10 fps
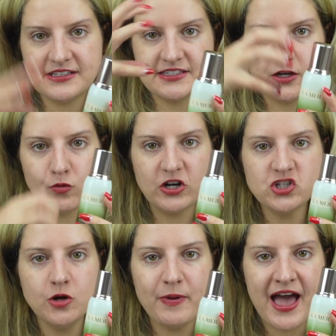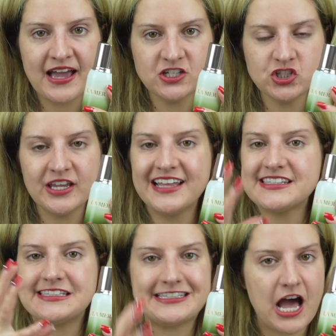It's the original packaging.
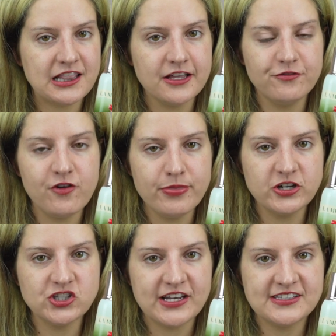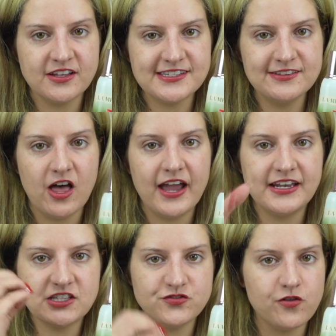It's not that from their Genaissance
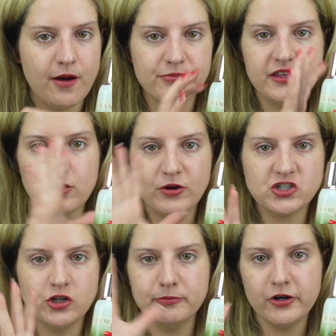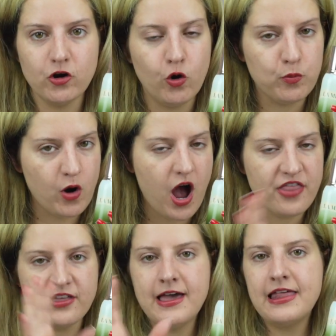line. It's from the original Miracle
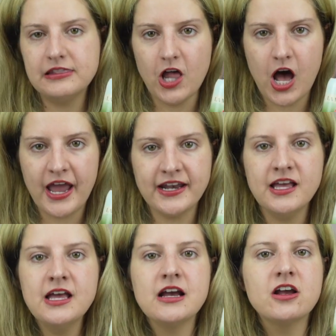Broth line.